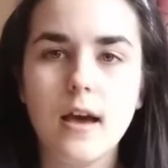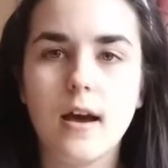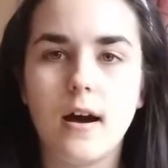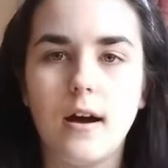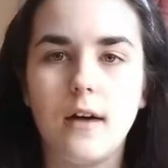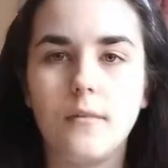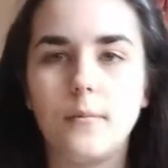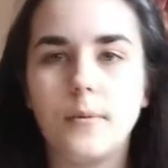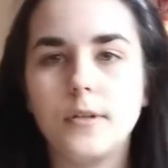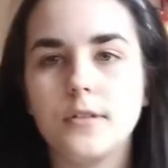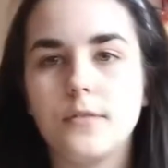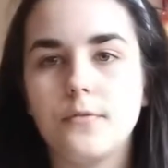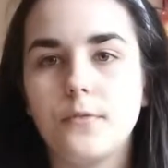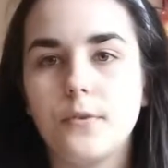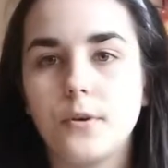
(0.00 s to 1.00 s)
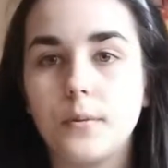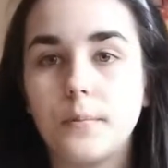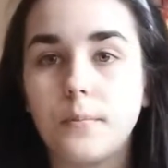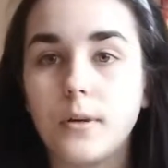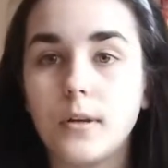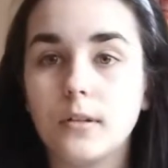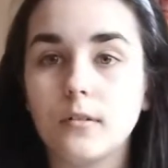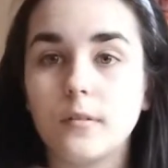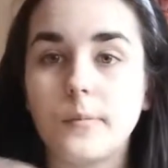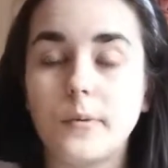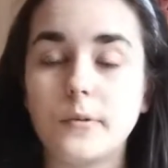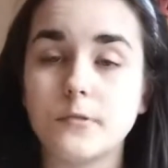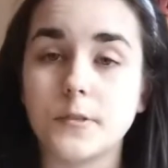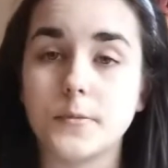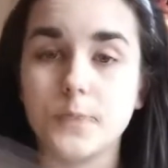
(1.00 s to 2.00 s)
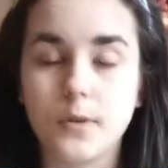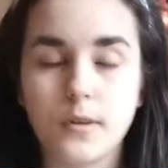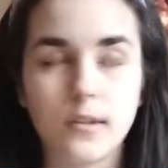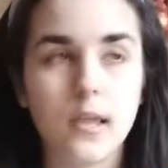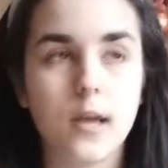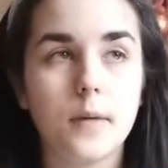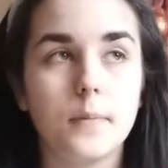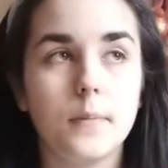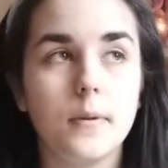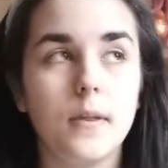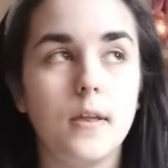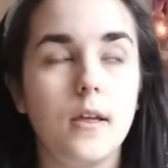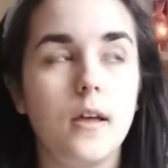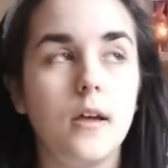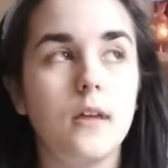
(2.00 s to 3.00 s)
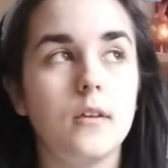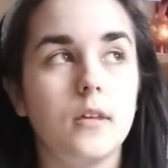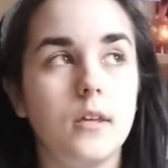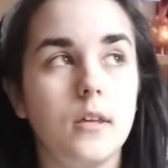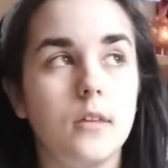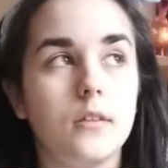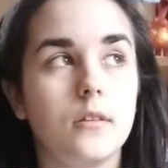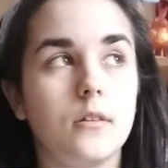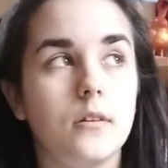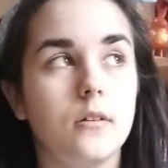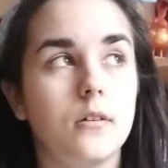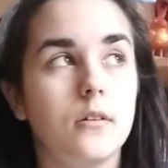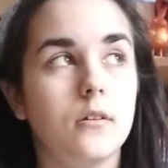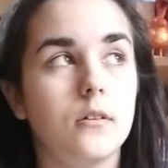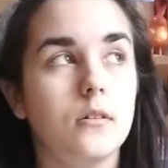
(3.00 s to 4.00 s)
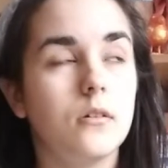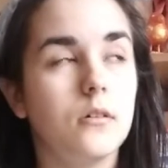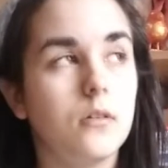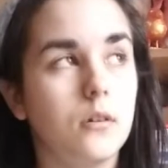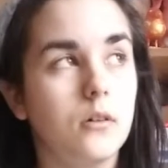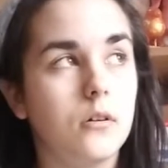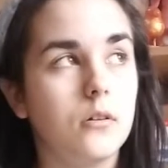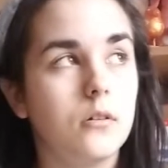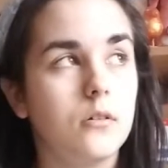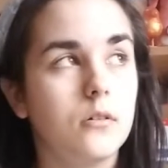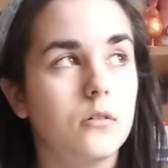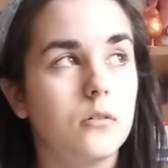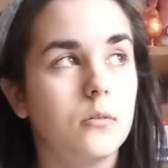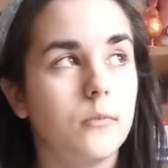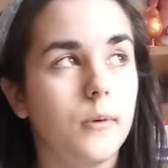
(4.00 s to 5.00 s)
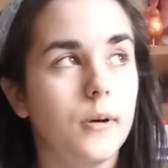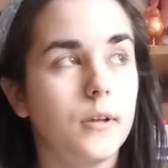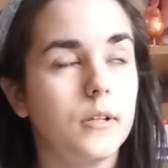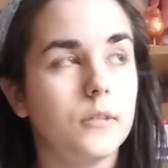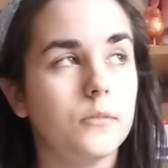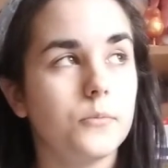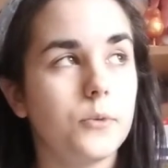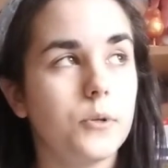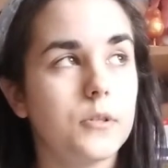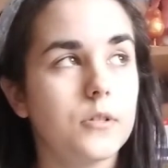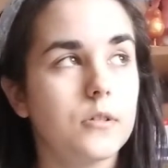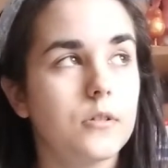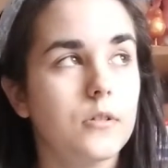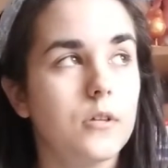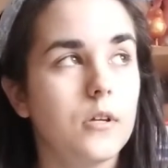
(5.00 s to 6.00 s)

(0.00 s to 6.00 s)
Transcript: Bought it for Polyglot Progress Book Club in when it was